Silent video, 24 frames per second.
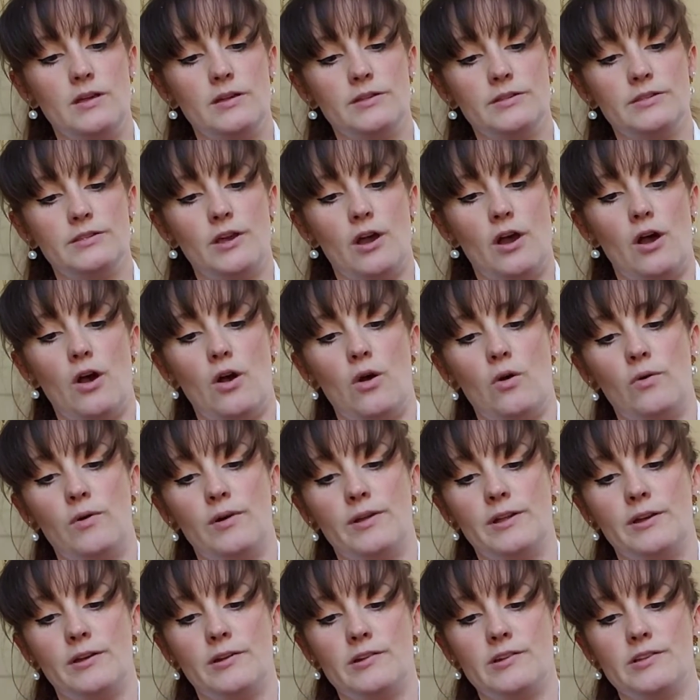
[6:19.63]
So
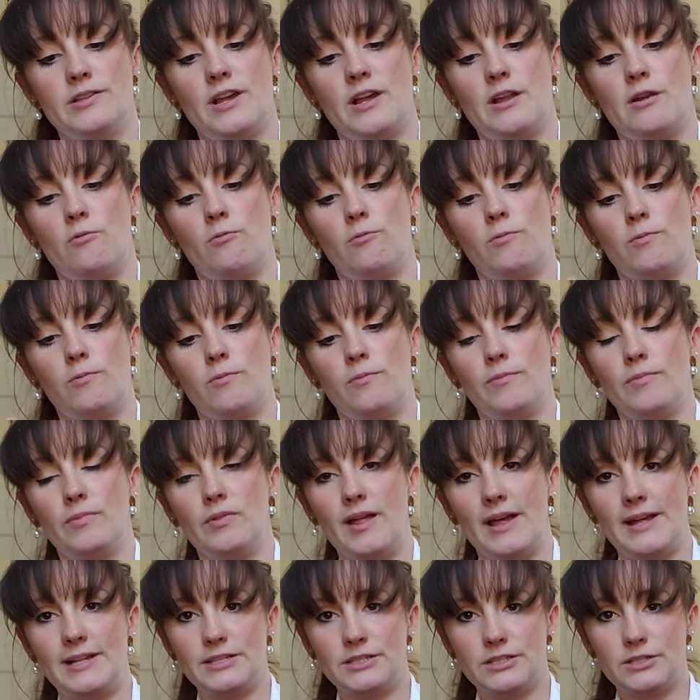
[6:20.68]
you're just going to
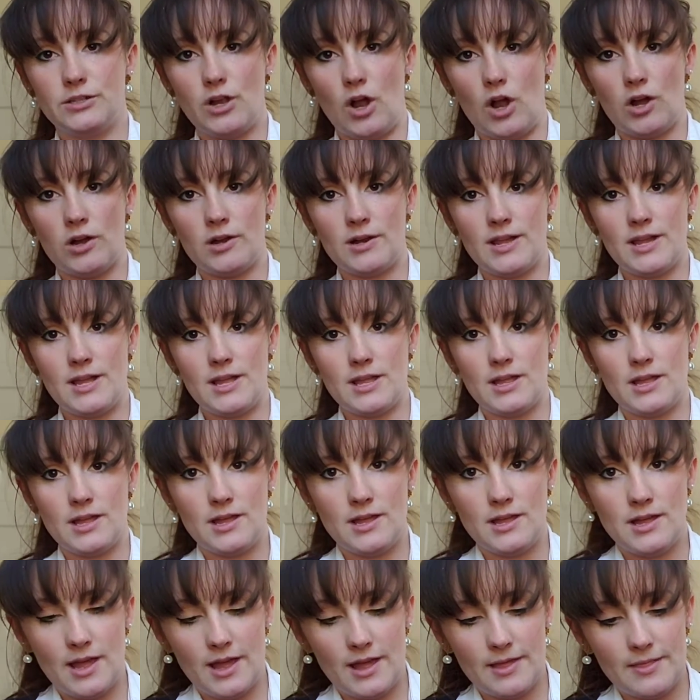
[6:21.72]
like start it
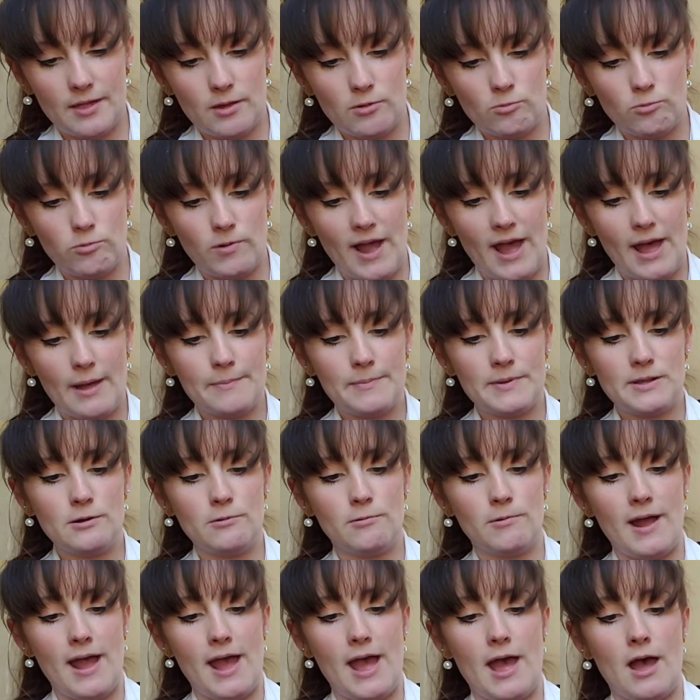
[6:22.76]
and then wrap it
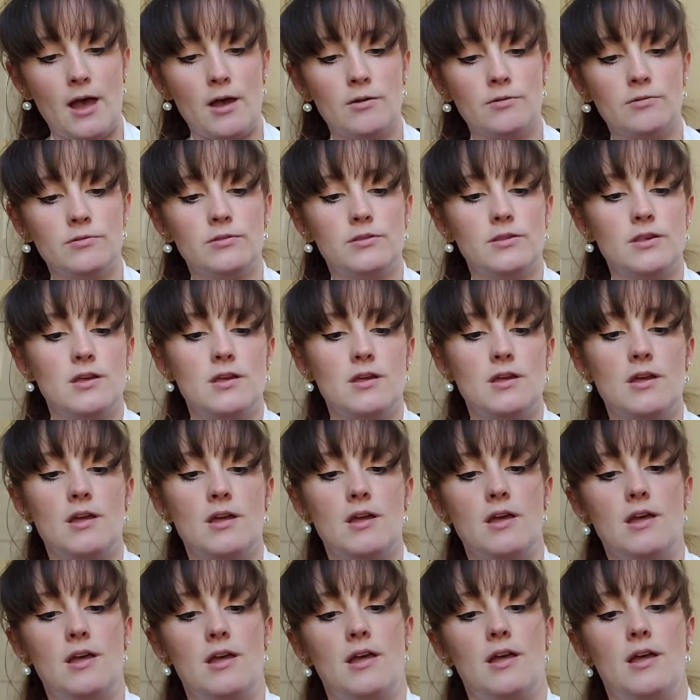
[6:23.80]
around,
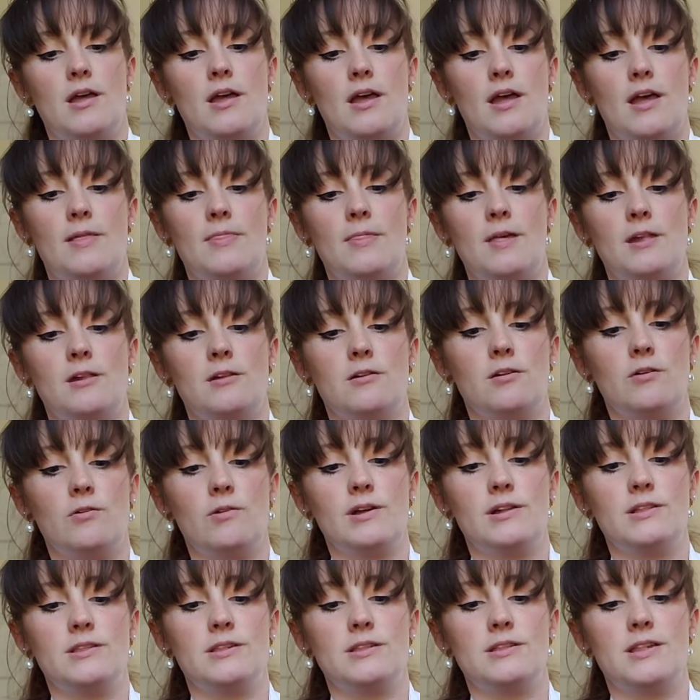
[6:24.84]
and then you're
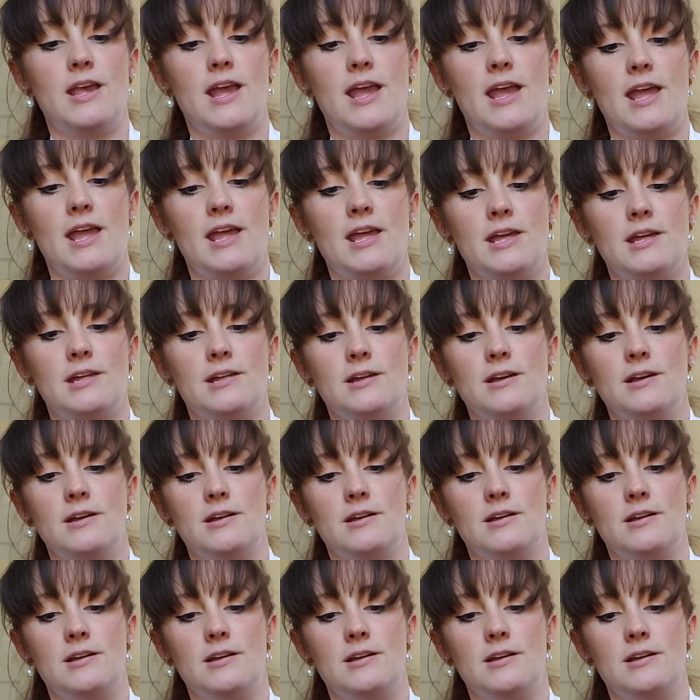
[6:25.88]
going to take